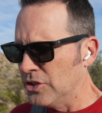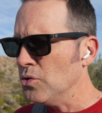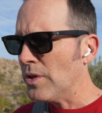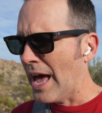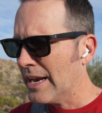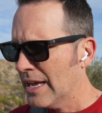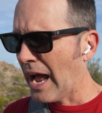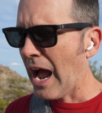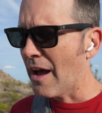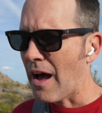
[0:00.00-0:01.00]
do that.
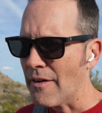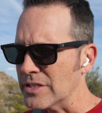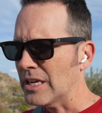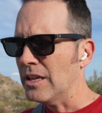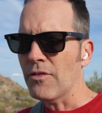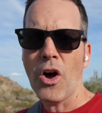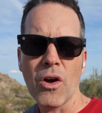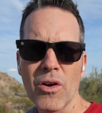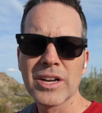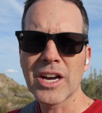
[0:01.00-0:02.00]
I obviously love
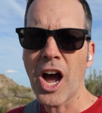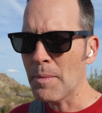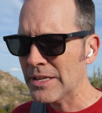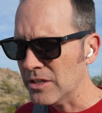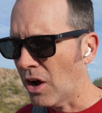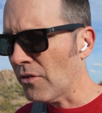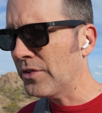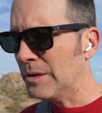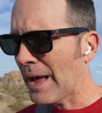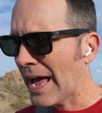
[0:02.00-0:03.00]
all comments and all
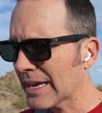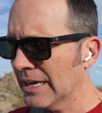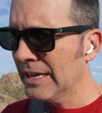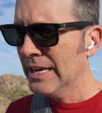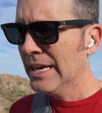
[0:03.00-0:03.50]
feedback,